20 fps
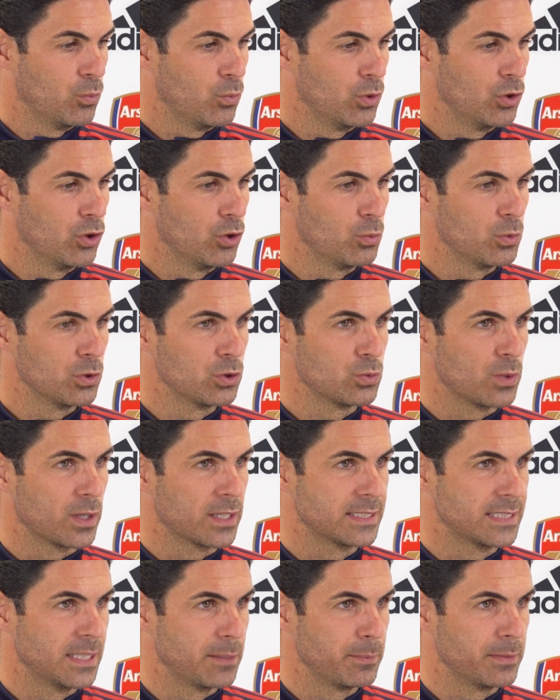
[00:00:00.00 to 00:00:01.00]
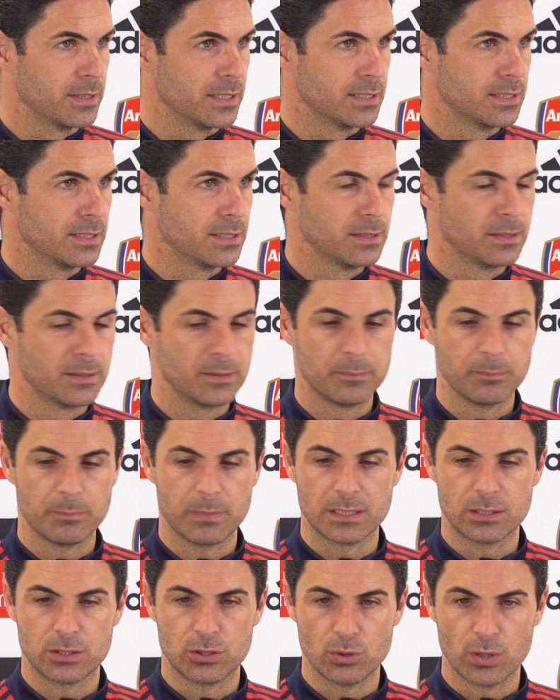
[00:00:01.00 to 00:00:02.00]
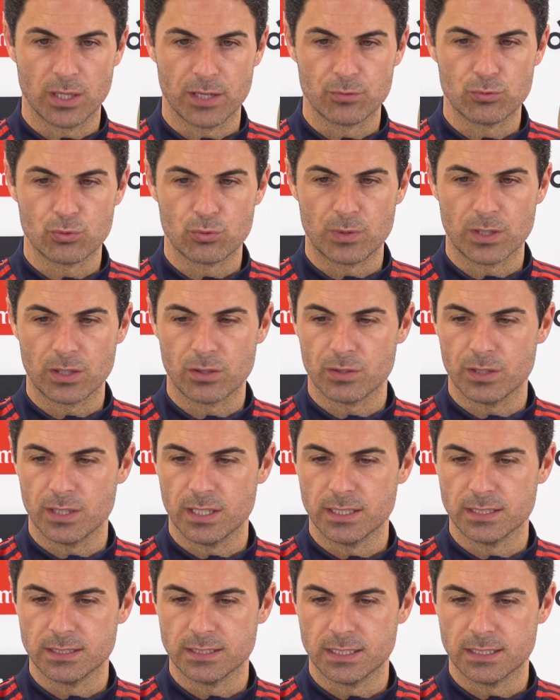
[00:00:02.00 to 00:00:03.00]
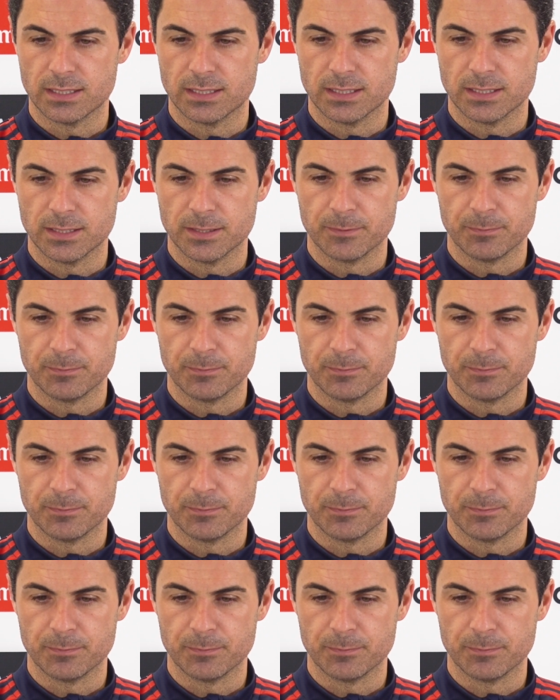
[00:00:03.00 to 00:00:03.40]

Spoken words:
we don't want to accept that, but you have to recognize that